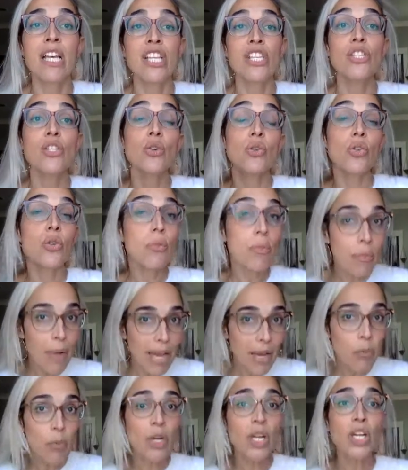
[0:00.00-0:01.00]
So you
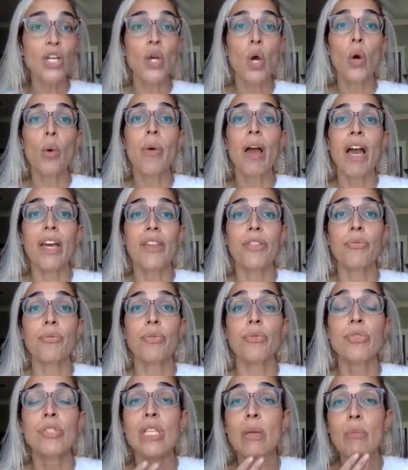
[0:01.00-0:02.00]
might want to go back
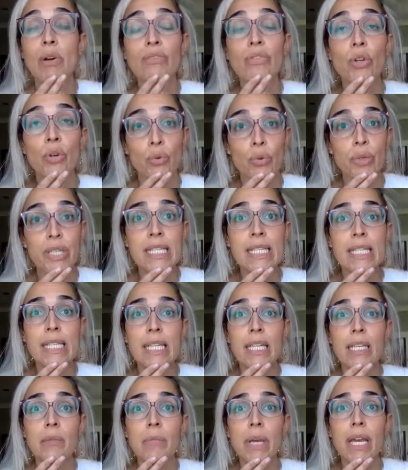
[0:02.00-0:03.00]
through some of your recent
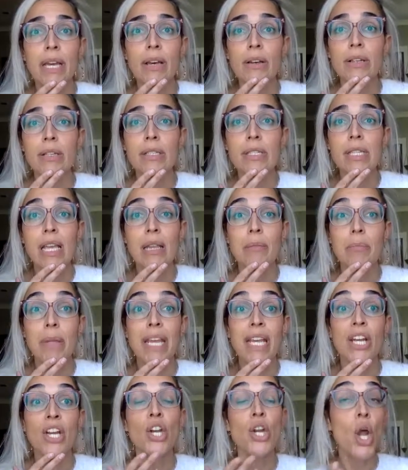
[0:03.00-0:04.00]
emails and
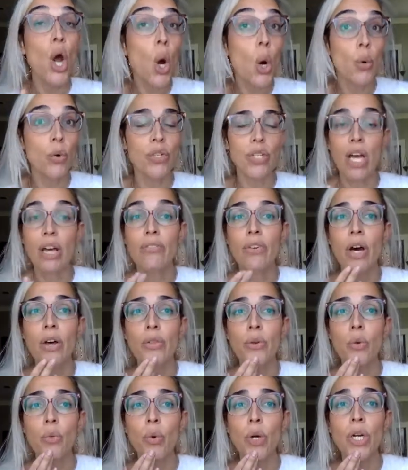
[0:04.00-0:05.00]
make a note of
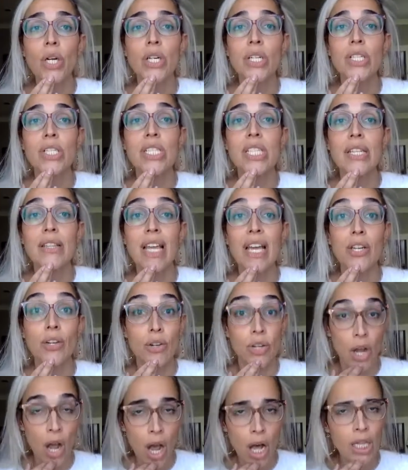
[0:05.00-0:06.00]
other words that your
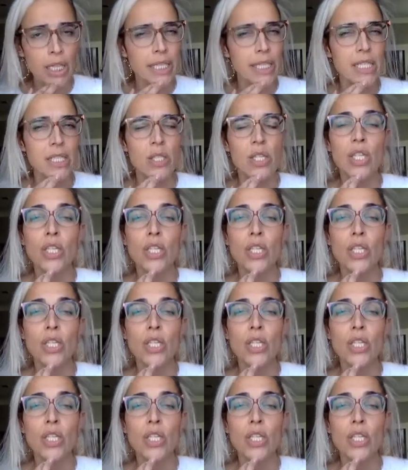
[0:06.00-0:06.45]
colleagues